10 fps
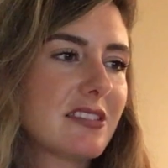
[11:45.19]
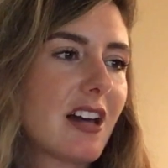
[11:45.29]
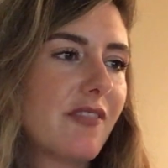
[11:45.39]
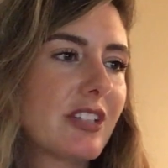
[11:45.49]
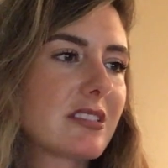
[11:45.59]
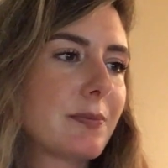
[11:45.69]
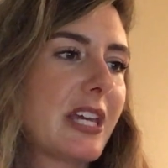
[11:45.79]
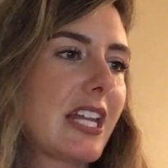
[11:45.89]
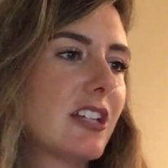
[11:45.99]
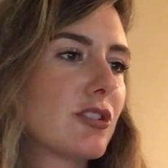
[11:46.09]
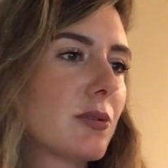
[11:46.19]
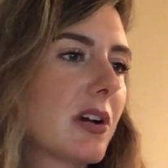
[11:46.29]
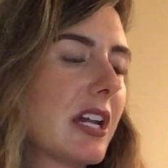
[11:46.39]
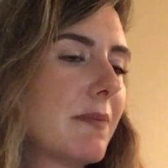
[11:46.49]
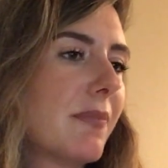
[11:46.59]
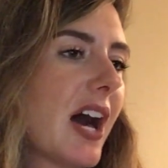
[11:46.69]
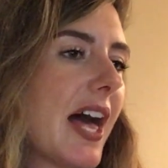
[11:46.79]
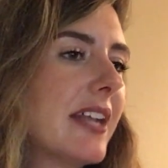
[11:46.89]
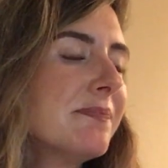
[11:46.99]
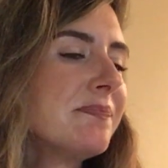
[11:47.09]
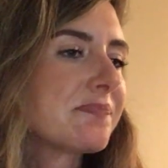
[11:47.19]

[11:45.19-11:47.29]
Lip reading: self-explanatory, but